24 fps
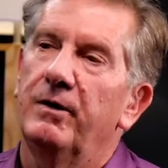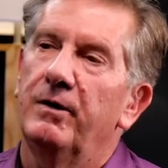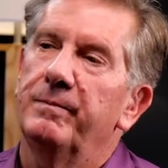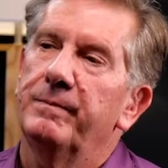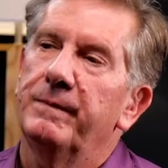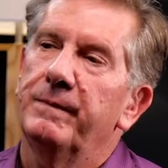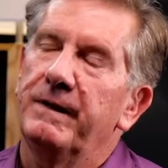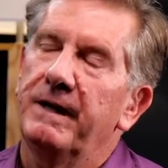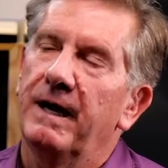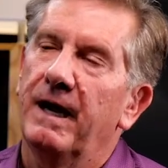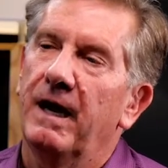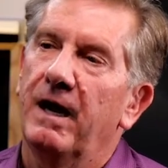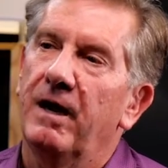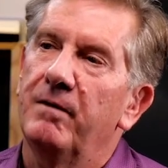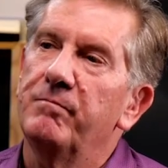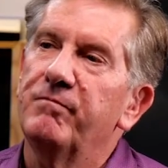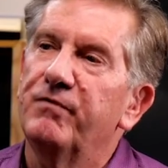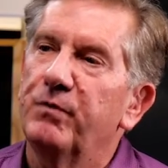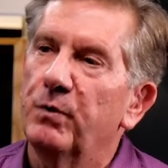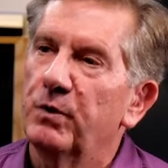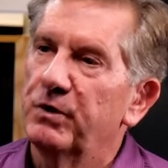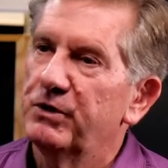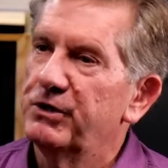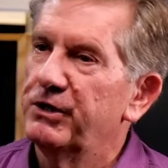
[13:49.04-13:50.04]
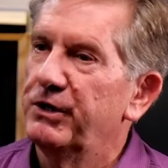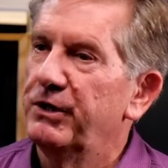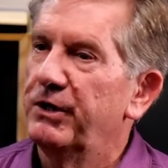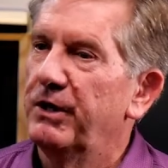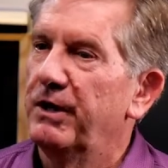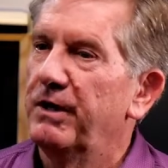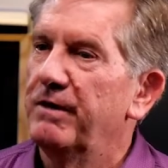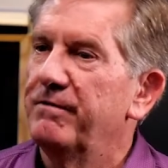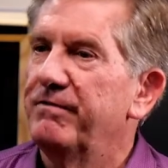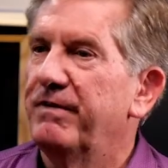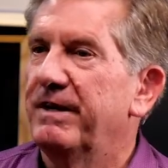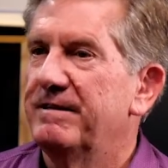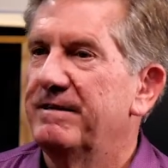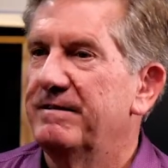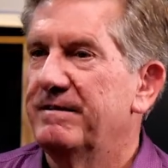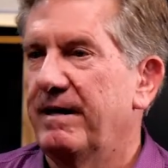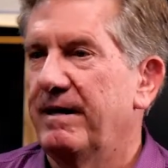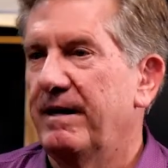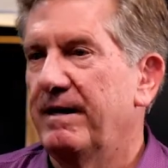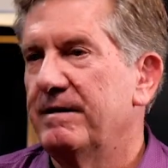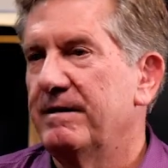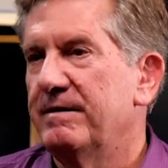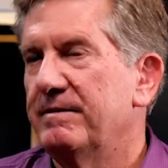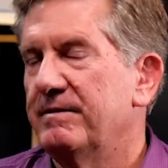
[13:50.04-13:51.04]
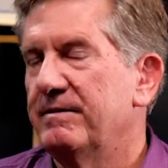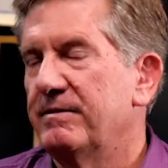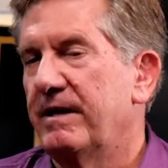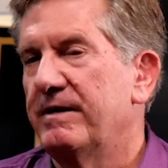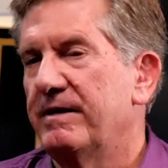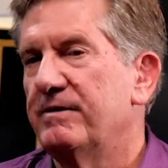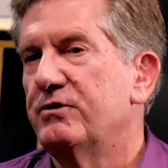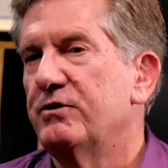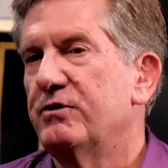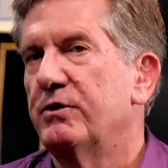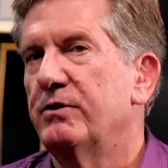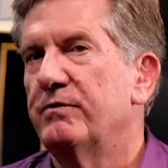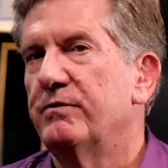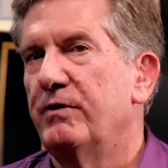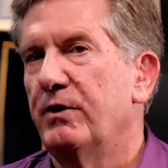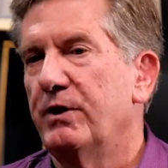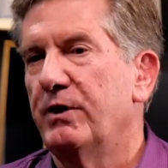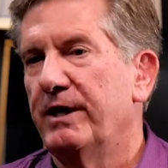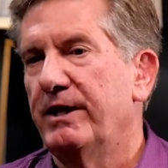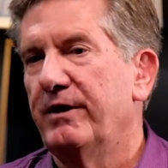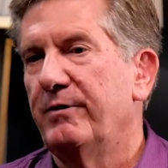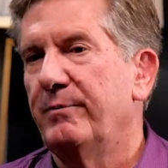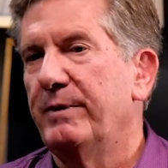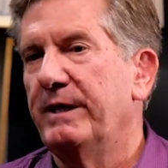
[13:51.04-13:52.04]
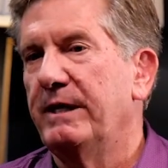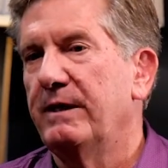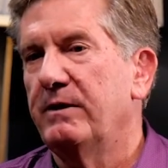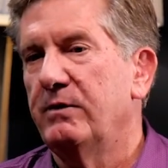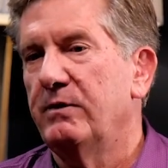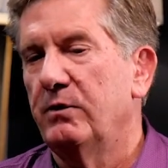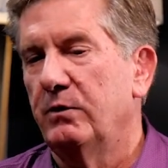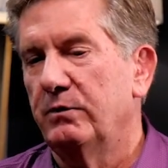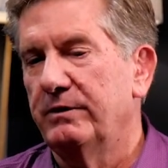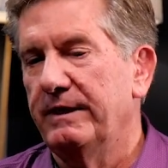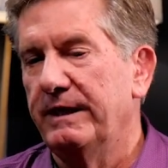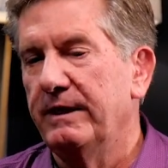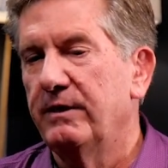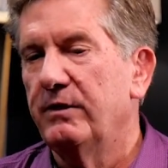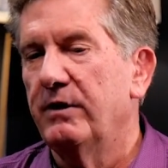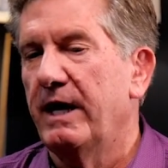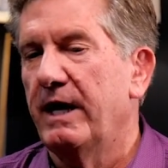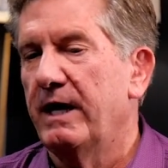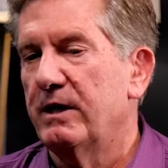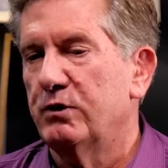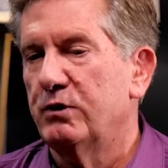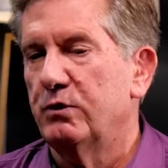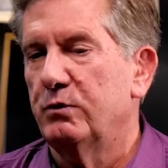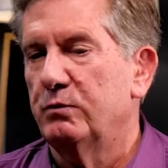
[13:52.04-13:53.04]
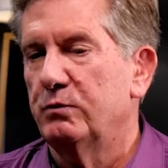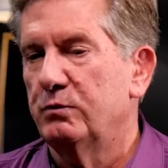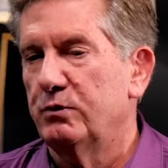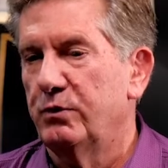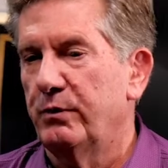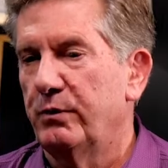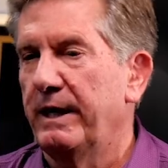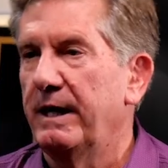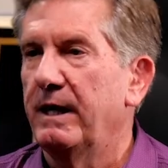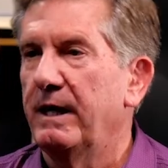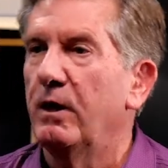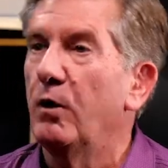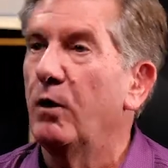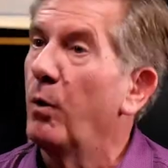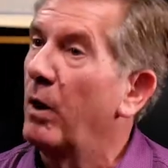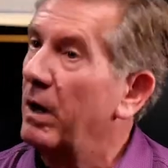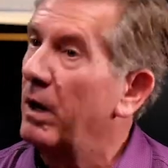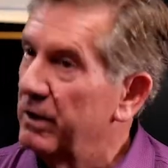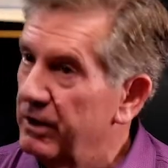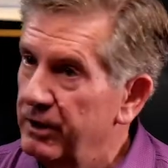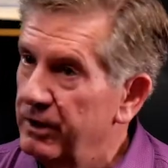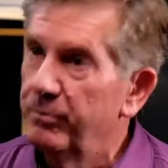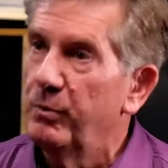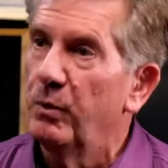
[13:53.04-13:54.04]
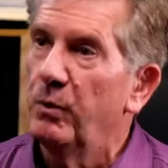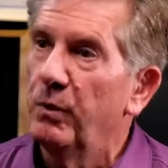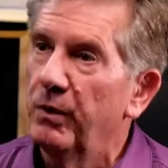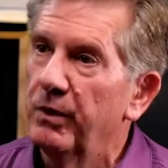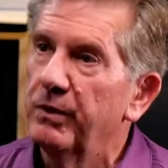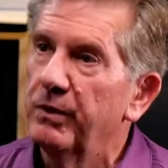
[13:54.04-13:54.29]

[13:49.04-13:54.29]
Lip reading: Yeah, I'm fortunate enough. I serve on a committee called the International Training Quality Board